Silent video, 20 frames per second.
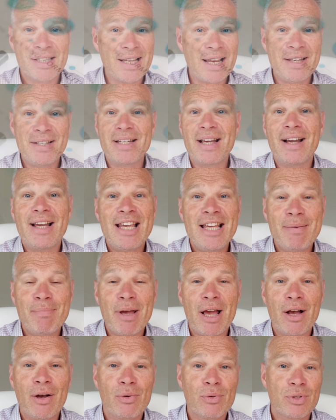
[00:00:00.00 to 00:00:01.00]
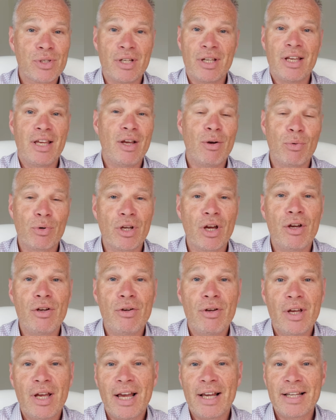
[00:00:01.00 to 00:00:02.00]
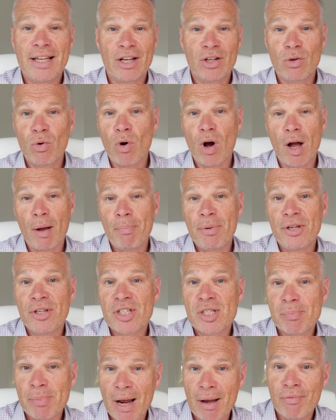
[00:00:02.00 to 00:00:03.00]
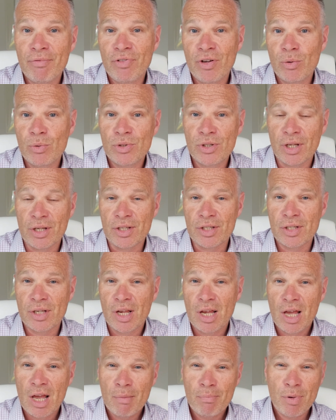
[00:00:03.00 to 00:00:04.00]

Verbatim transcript: send out emails, it will go and get caught up in the spam filters.